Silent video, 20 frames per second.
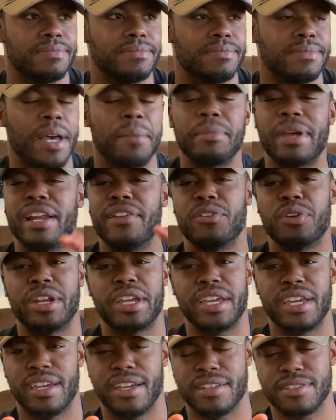not even gonna
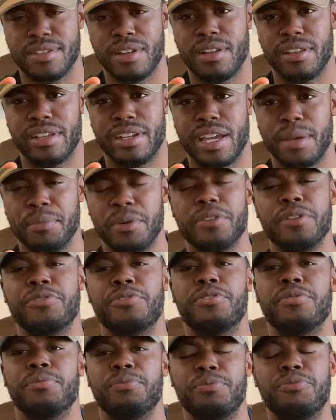get into all of that, but
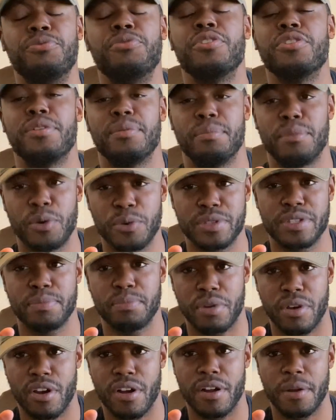for the most
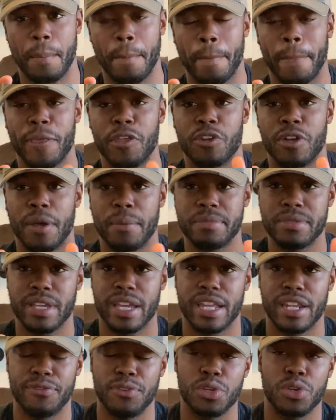part, you know what I'm
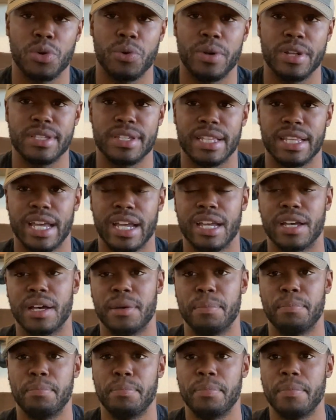saying, if you go into like a
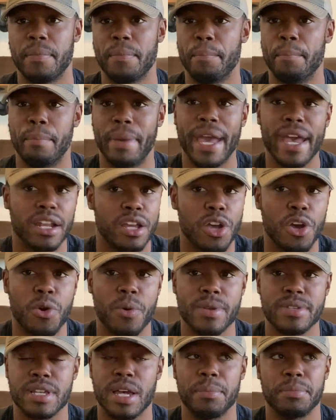Petco
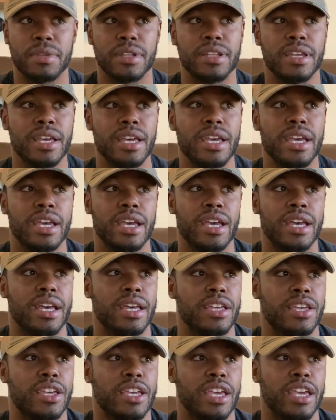or something
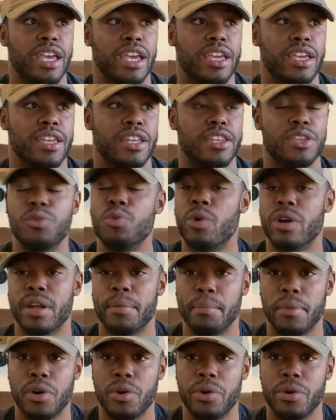and you want a
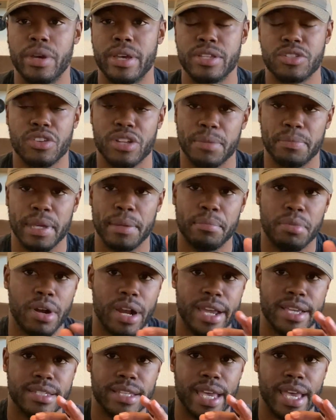boa, it's gonna be
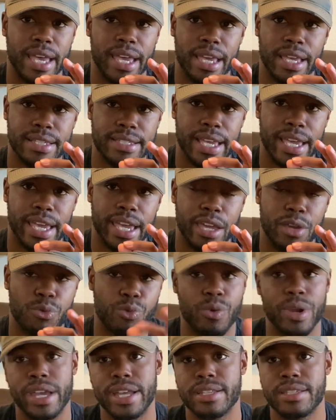priced as a
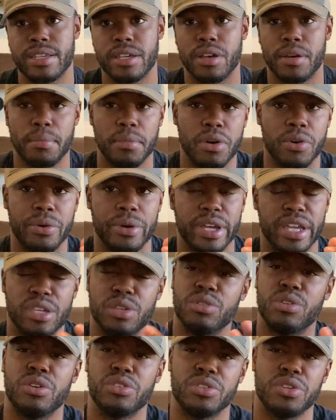red tail boa, and
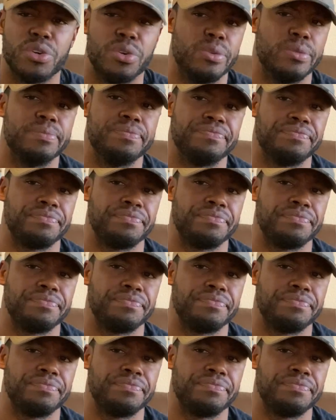you don't know,